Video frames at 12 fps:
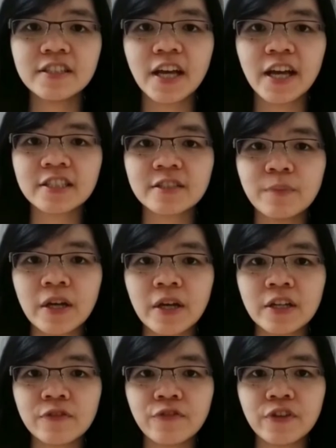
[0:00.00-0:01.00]
the next
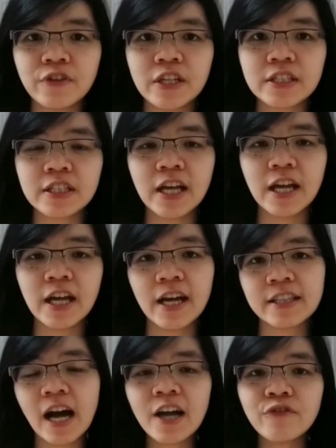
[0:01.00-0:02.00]
benefit that
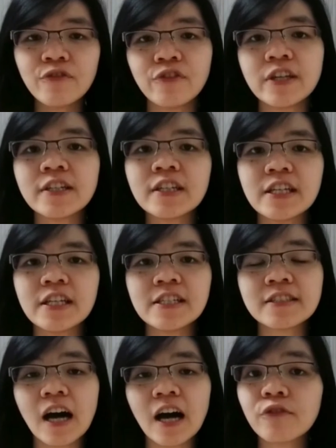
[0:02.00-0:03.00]
I feel is
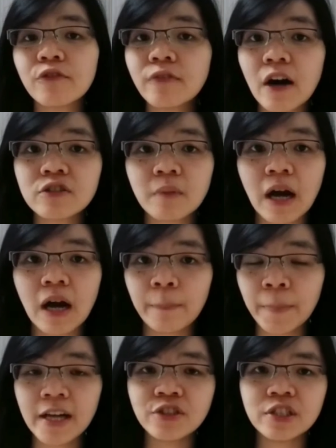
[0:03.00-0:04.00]
I found my
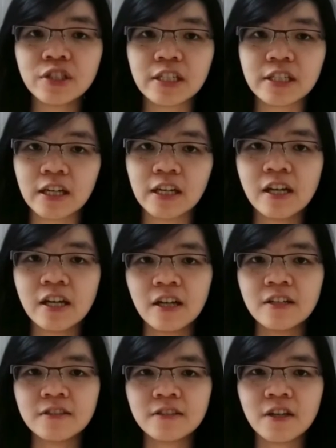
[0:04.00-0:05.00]
passion.
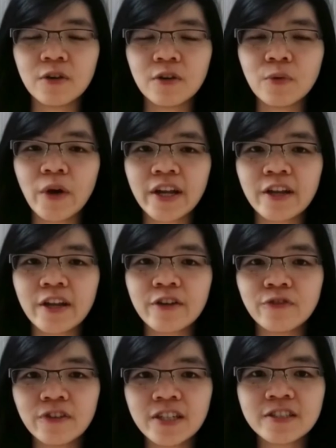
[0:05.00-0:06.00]
So when I
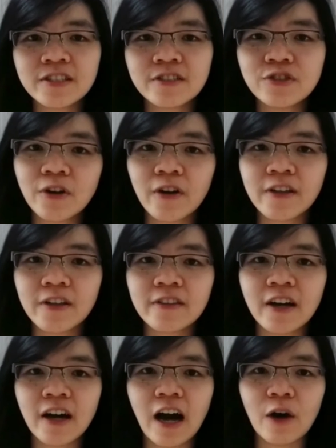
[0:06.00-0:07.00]
first joined
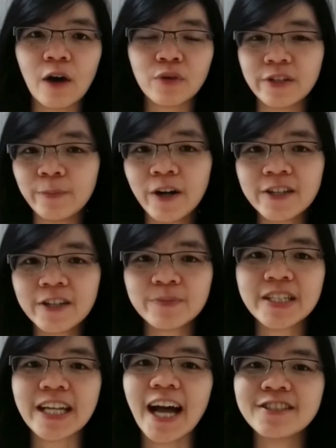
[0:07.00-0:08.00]
our
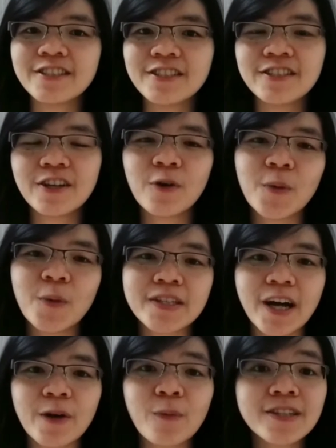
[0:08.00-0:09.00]
department, I didn't know what
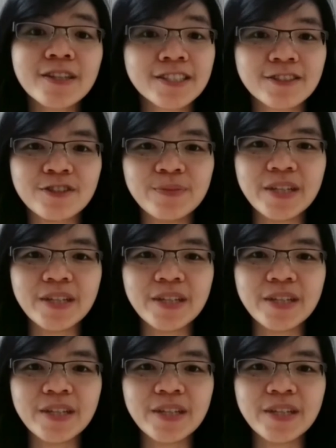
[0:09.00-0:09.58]
I wanted to